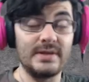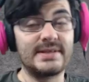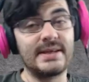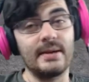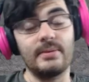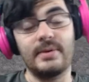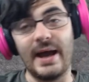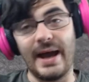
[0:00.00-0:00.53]

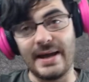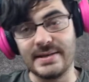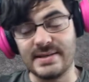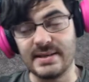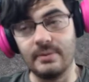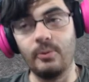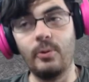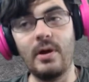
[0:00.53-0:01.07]
What's up,
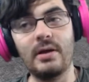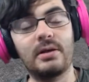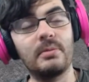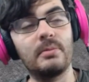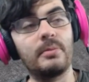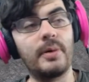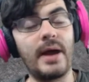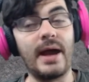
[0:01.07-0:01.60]
guys, and
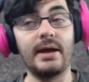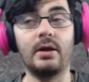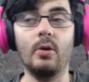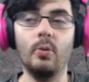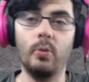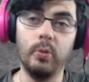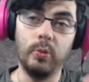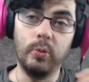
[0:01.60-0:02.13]
welcome back
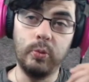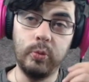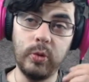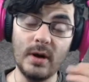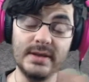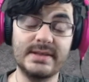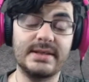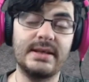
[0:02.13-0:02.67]

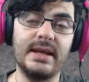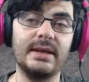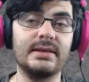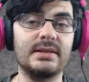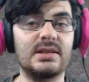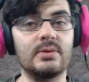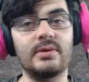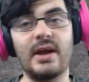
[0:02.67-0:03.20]
once
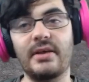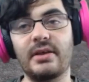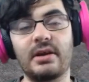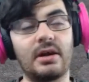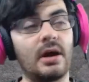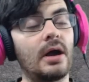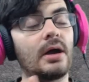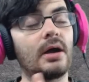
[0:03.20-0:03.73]
again to
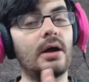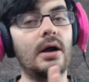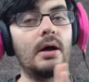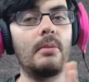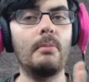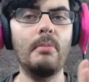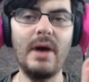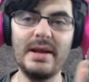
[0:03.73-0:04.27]
another
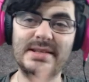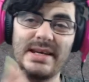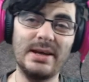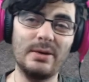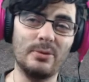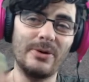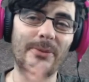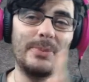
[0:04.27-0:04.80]

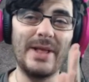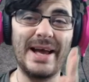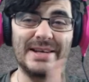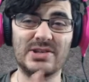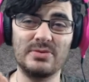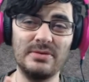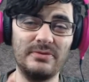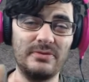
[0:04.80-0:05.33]
Monday
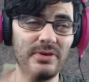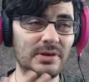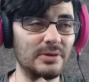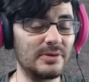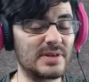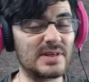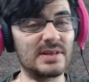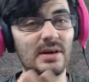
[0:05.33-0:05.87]
Roblox
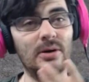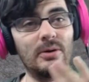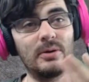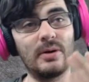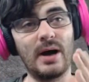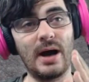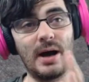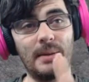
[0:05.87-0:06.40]
review.
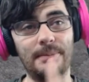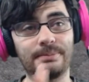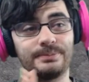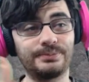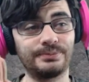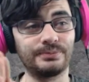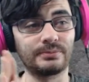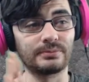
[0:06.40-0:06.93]
So,
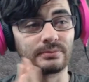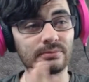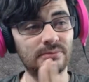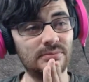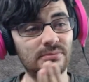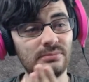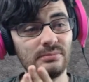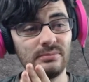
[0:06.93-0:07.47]

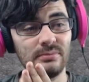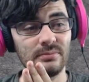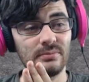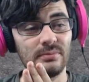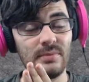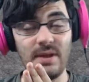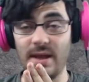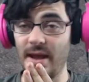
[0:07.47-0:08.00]

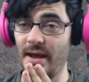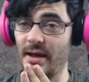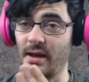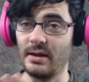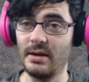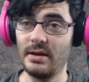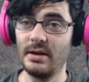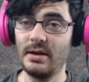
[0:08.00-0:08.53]

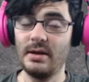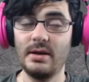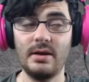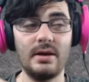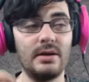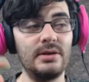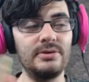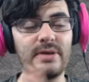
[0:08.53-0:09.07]
yeah,
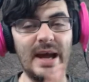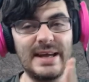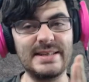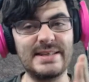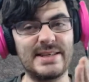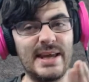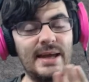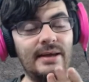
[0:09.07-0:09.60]
you
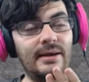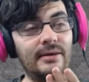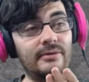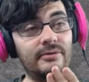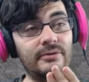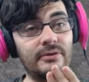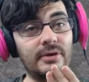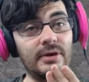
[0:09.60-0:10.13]
guys
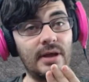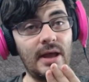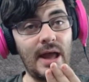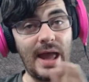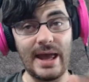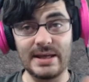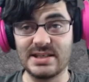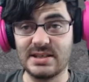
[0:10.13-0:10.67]
have
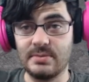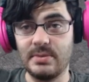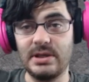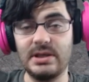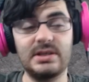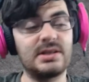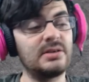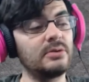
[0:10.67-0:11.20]
asked
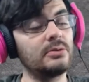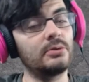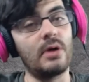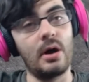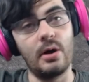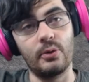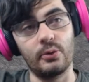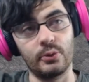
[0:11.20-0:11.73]
me
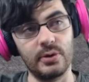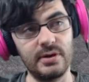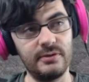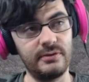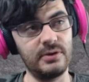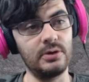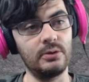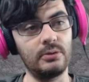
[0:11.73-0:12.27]
to
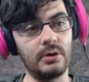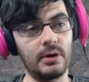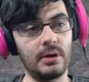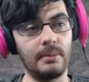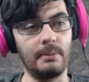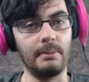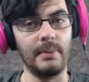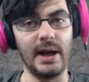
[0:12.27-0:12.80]
review
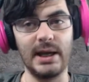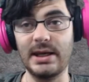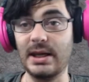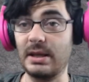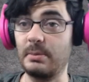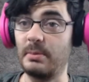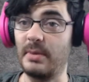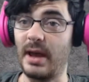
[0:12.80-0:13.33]

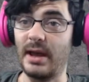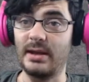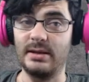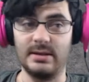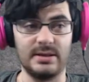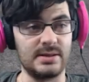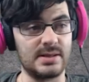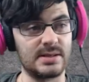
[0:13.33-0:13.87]
Mining
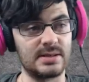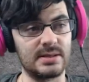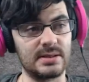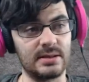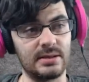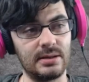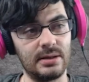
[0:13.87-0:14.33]
Madness.